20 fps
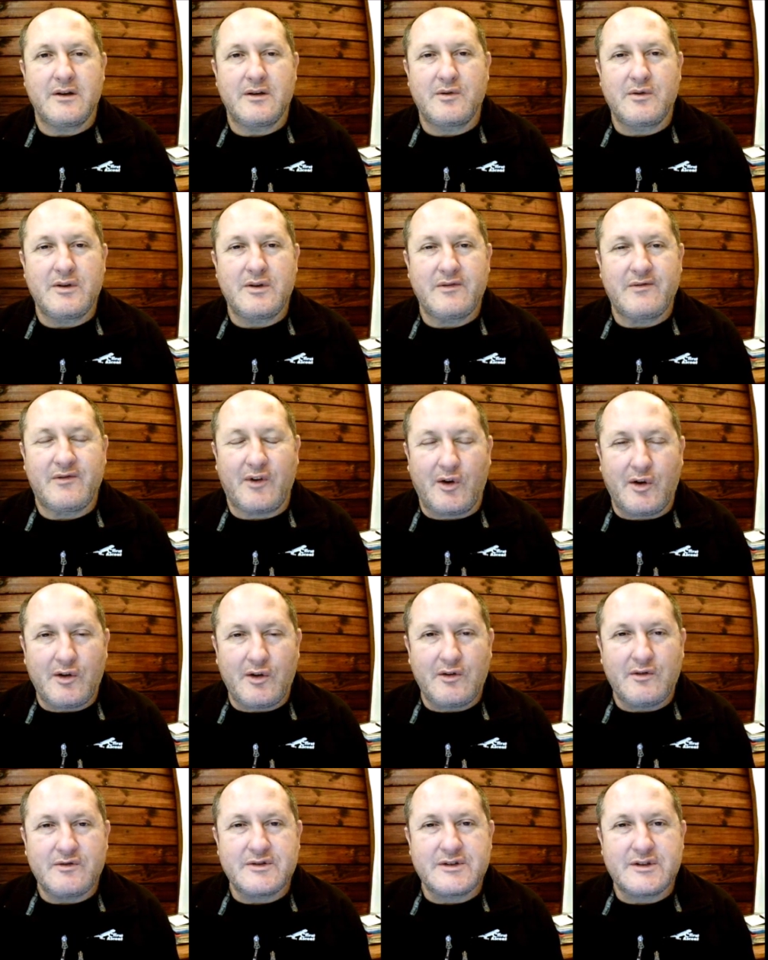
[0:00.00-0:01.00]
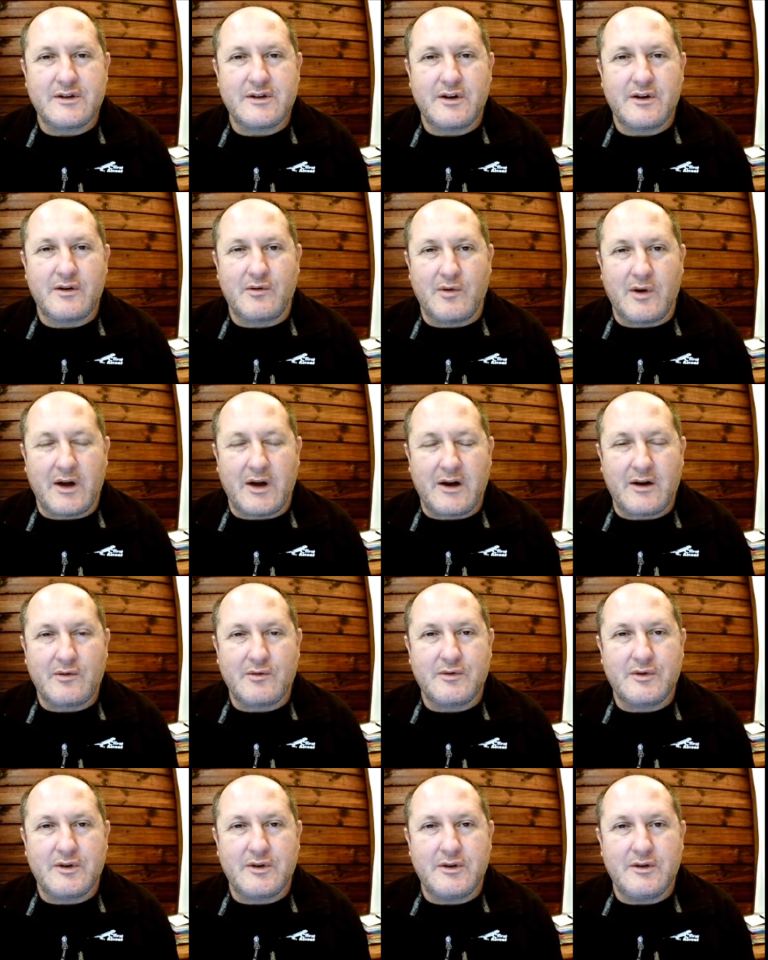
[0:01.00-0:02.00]
revolves
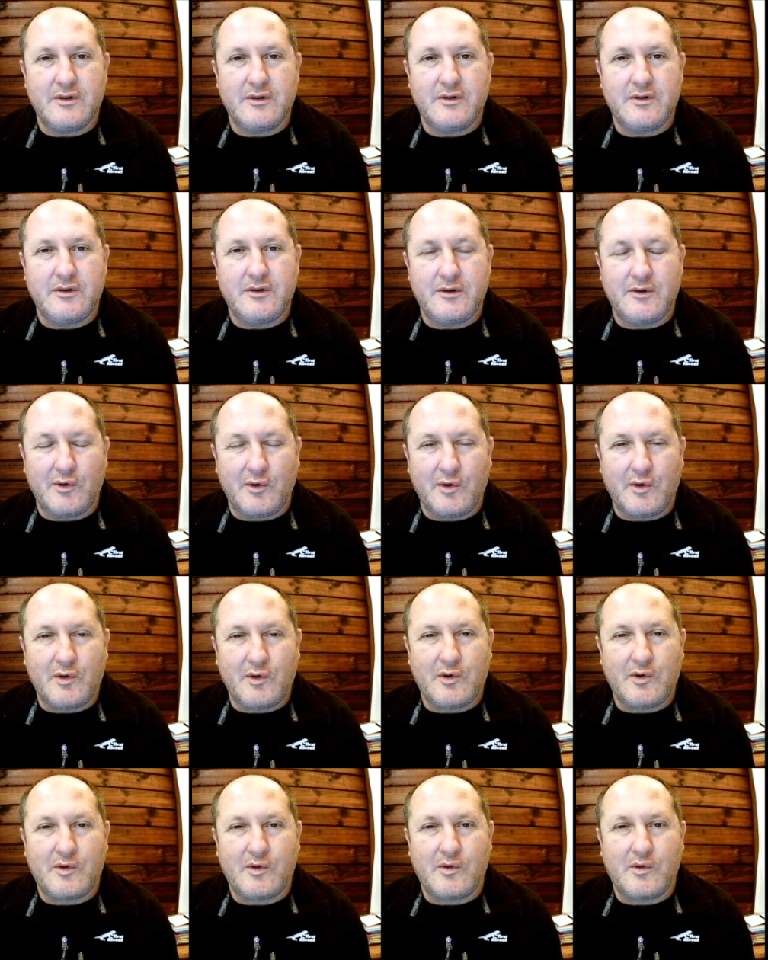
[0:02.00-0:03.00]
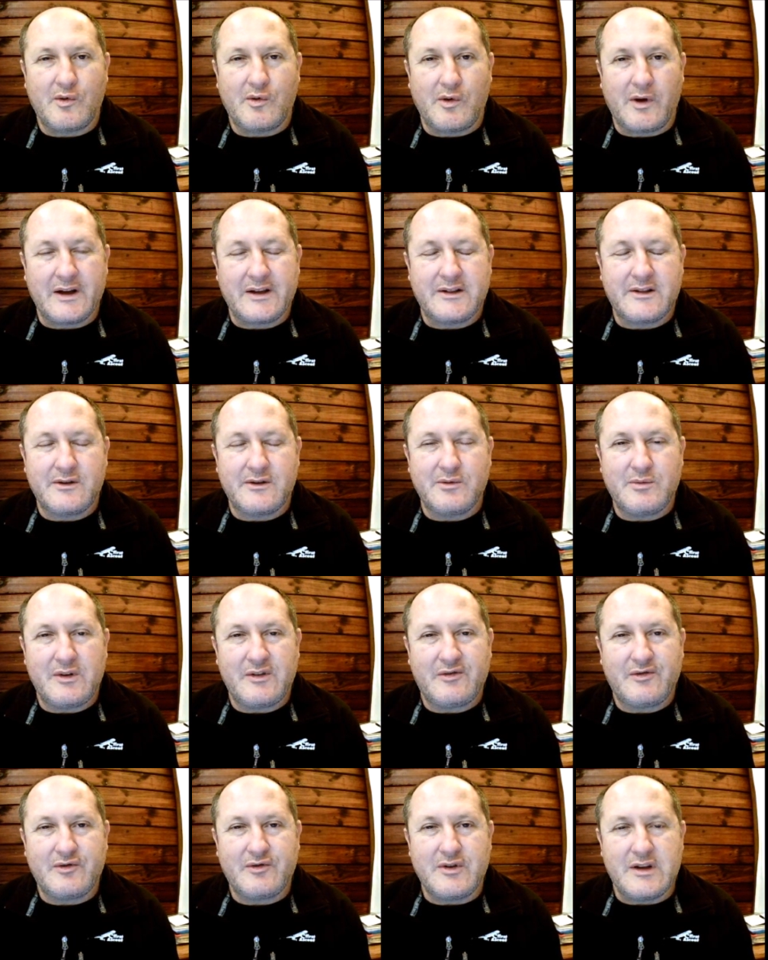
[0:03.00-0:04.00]
around your right to be
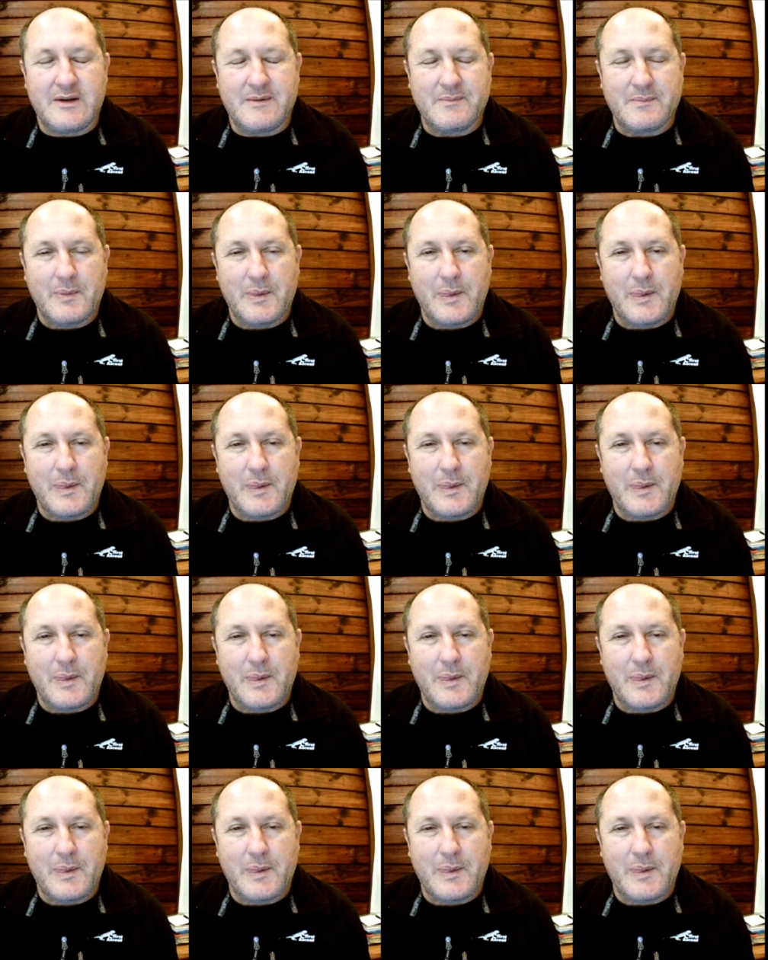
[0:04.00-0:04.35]
free